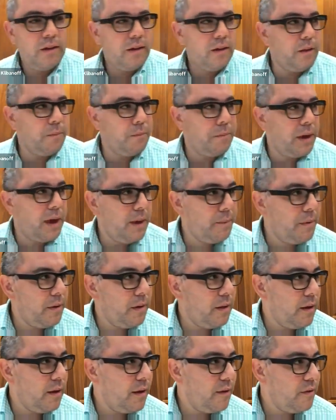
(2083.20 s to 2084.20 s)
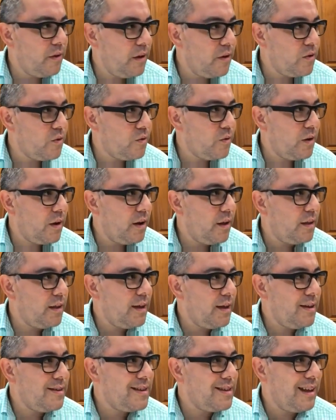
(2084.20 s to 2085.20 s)
the people of Israel.
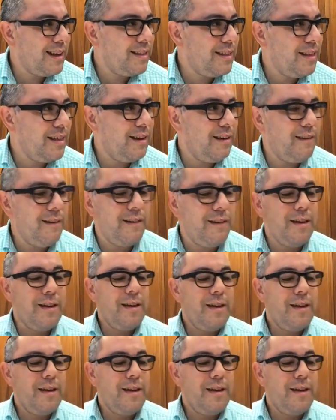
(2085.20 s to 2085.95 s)
He's not there.